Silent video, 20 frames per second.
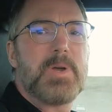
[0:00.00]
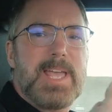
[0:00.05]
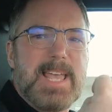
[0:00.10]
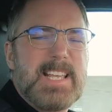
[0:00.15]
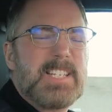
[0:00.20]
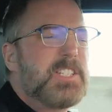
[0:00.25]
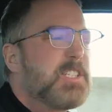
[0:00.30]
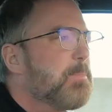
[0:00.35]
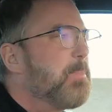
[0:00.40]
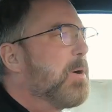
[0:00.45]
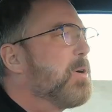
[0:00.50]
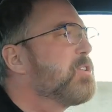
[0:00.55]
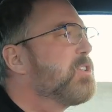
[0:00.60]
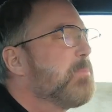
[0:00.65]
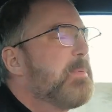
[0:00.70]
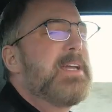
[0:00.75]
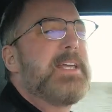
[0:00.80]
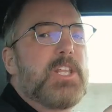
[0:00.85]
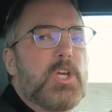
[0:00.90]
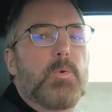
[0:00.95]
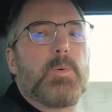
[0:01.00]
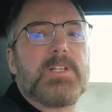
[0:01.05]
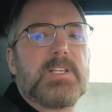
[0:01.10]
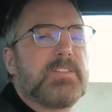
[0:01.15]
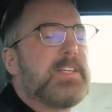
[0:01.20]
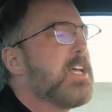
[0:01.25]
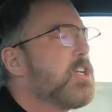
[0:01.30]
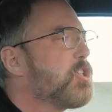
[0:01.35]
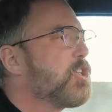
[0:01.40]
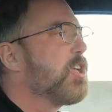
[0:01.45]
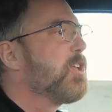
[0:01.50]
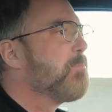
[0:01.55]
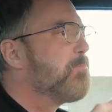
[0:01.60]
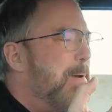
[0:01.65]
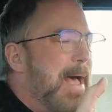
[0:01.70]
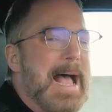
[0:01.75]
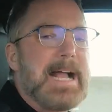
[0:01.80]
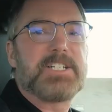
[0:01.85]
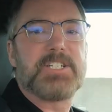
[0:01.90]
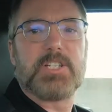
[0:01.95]
is supposed to be the quintessential
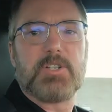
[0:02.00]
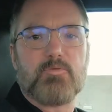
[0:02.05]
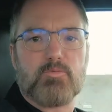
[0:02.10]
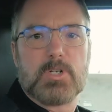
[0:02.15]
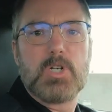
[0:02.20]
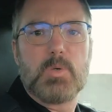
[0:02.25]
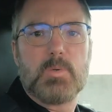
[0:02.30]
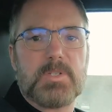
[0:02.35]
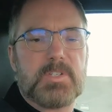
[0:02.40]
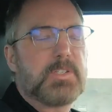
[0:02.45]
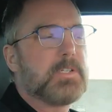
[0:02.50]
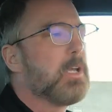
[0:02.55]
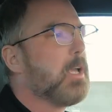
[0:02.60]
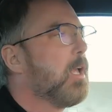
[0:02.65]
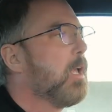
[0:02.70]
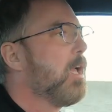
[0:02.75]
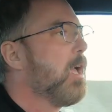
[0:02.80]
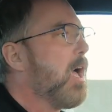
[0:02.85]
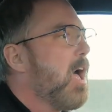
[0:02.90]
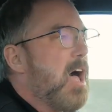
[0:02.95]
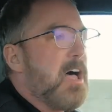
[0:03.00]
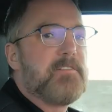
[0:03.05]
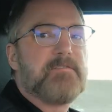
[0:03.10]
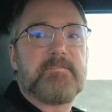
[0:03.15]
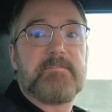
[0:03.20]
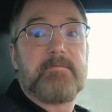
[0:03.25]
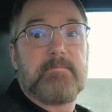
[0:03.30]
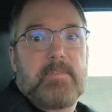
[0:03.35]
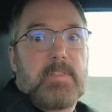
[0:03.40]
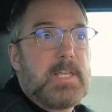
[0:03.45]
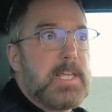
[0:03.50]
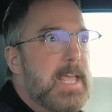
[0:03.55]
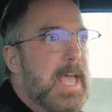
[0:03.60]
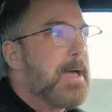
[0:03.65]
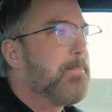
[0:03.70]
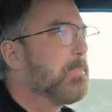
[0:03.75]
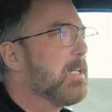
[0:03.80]
back to the roots of the M